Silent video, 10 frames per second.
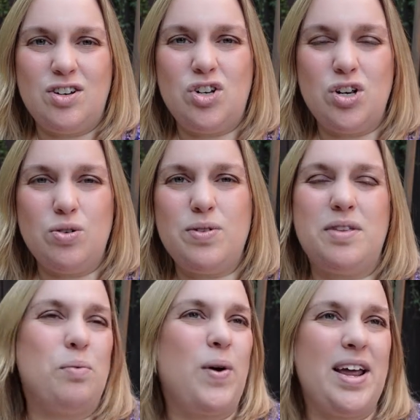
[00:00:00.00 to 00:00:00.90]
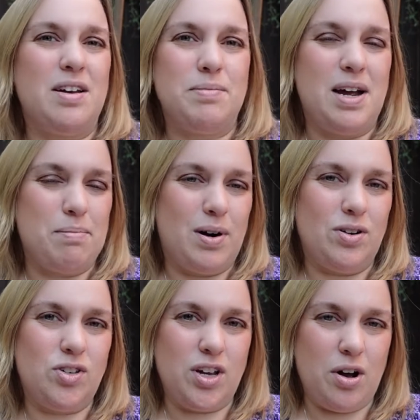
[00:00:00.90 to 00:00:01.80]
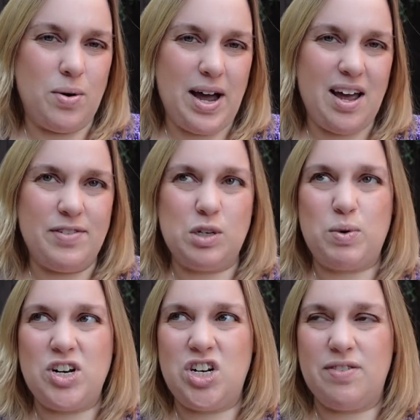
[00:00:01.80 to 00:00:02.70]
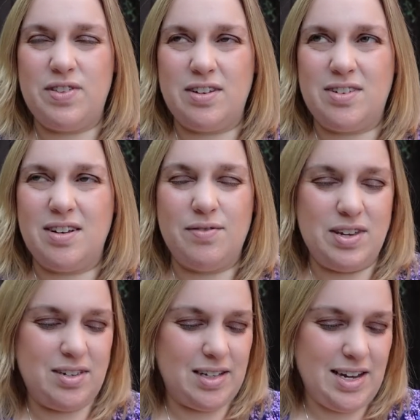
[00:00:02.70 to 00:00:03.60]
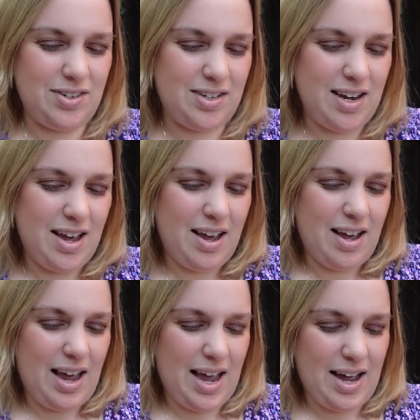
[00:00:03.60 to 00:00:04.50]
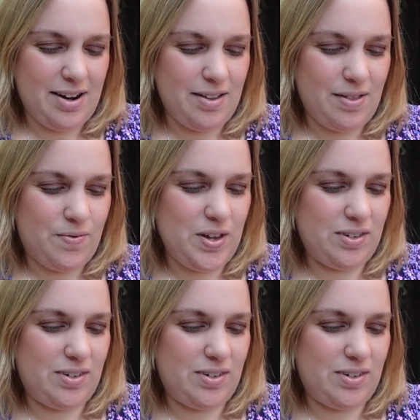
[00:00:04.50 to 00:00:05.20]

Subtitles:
to the random number. So I have a spreadsheet of this list, and this